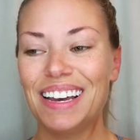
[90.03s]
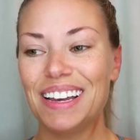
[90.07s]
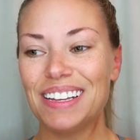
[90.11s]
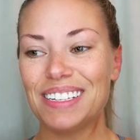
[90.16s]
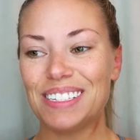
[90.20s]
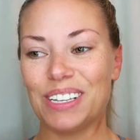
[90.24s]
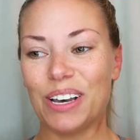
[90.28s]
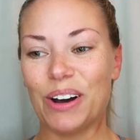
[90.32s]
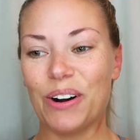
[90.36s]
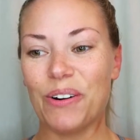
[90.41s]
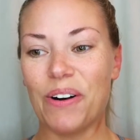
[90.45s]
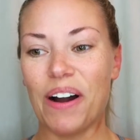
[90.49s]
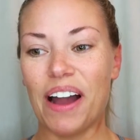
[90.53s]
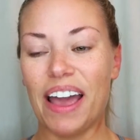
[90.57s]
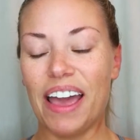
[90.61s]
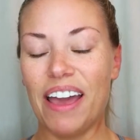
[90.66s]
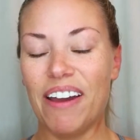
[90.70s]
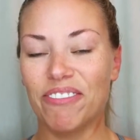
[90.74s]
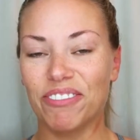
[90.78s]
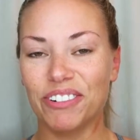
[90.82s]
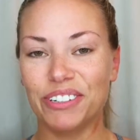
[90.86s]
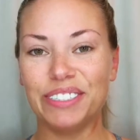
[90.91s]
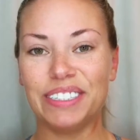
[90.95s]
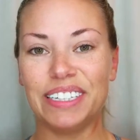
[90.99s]
So
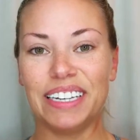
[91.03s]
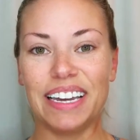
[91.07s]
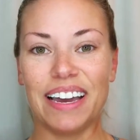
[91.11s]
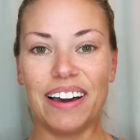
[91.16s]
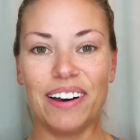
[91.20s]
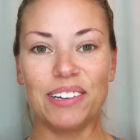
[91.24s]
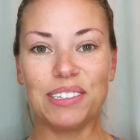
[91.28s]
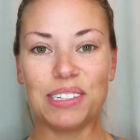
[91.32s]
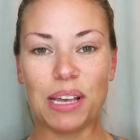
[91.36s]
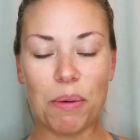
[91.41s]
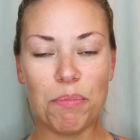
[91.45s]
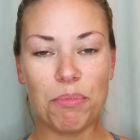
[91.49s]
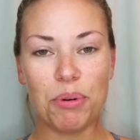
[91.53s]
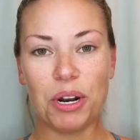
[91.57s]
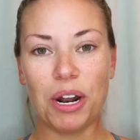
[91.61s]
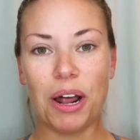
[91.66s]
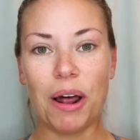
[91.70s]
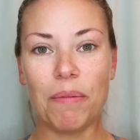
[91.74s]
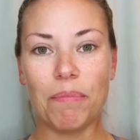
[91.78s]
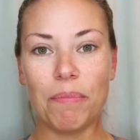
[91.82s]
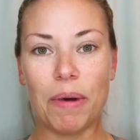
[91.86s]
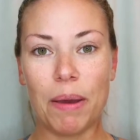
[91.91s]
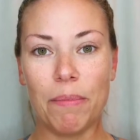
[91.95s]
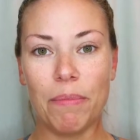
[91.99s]
everything else I put
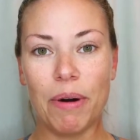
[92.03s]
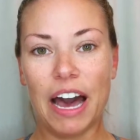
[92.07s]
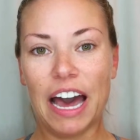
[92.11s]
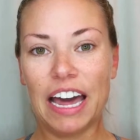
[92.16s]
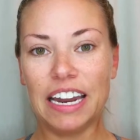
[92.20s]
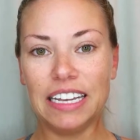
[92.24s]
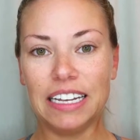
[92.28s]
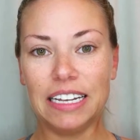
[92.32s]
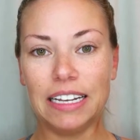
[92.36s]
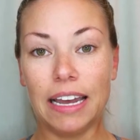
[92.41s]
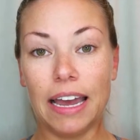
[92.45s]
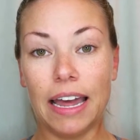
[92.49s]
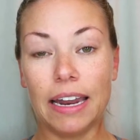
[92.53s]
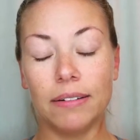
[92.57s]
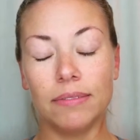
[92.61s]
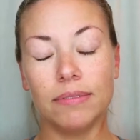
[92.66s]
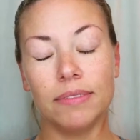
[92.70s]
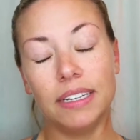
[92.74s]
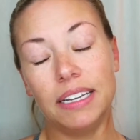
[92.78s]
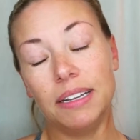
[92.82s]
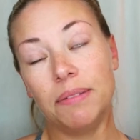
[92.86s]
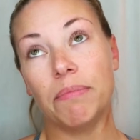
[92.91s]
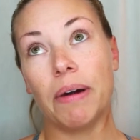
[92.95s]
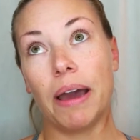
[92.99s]
on my body
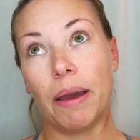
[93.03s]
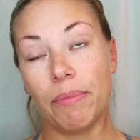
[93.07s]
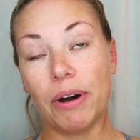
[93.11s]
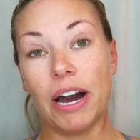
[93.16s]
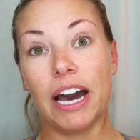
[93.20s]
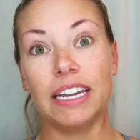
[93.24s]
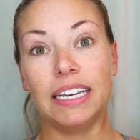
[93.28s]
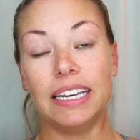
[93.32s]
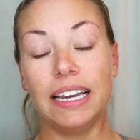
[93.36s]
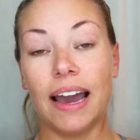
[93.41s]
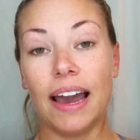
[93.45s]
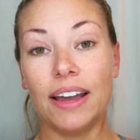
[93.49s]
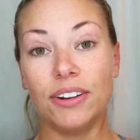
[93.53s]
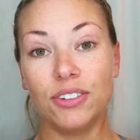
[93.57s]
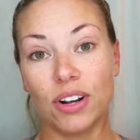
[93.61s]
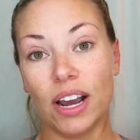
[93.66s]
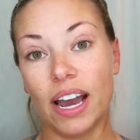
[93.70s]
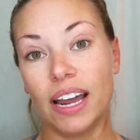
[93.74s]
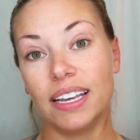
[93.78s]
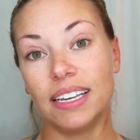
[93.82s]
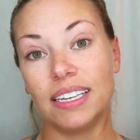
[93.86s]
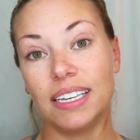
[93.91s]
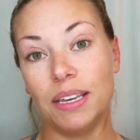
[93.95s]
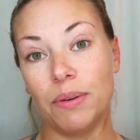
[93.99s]
and in my body, I
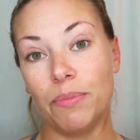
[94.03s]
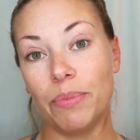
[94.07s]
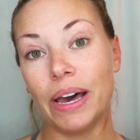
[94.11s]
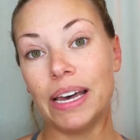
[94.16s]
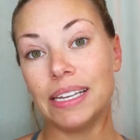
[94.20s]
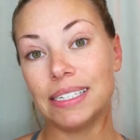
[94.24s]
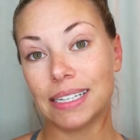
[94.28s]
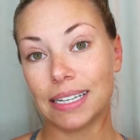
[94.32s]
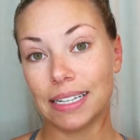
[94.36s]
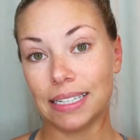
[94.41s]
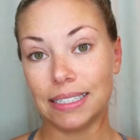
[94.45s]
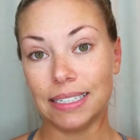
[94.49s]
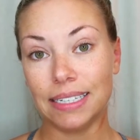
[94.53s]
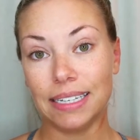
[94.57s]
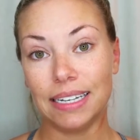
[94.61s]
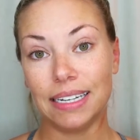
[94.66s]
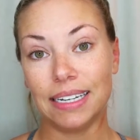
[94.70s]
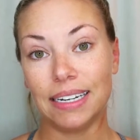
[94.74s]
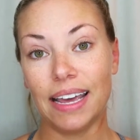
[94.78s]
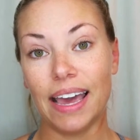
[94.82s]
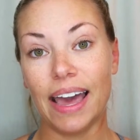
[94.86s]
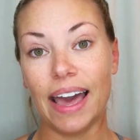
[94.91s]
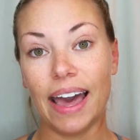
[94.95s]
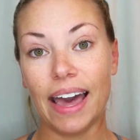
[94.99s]
try to keep as
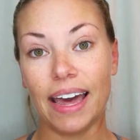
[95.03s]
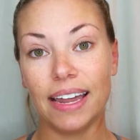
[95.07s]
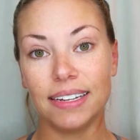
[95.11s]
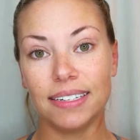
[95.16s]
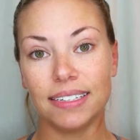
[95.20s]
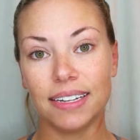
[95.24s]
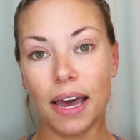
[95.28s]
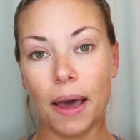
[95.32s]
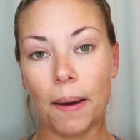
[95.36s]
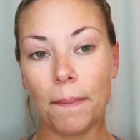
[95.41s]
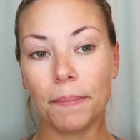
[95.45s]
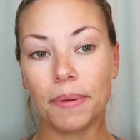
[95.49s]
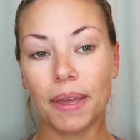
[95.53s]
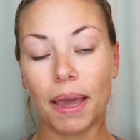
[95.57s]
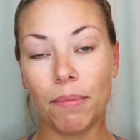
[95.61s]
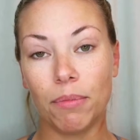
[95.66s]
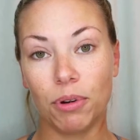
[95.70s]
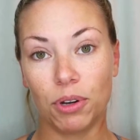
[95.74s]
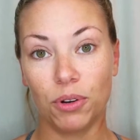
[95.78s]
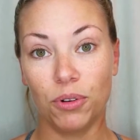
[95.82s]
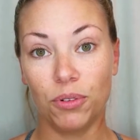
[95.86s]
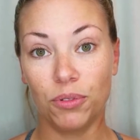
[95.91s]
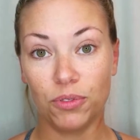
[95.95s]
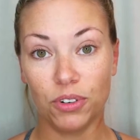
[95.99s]
clean and
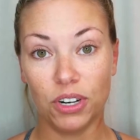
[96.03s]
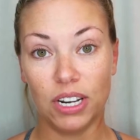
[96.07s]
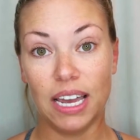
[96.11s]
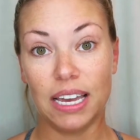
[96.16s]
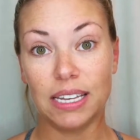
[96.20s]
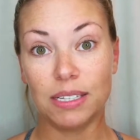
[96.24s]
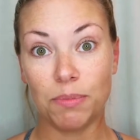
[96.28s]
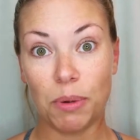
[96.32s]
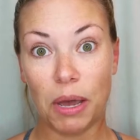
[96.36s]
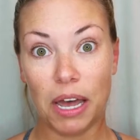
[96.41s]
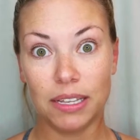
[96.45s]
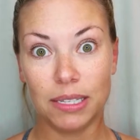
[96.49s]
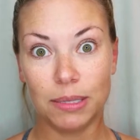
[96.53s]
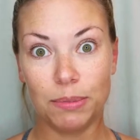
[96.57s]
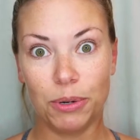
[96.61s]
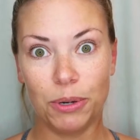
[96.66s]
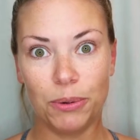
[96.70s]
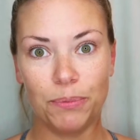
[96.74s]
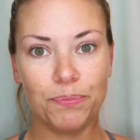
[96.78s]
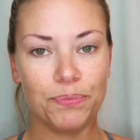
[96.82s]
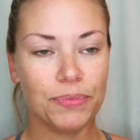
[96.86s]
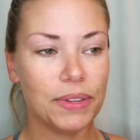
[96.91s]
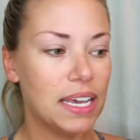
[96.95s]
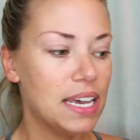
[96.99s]
chemical free as possible.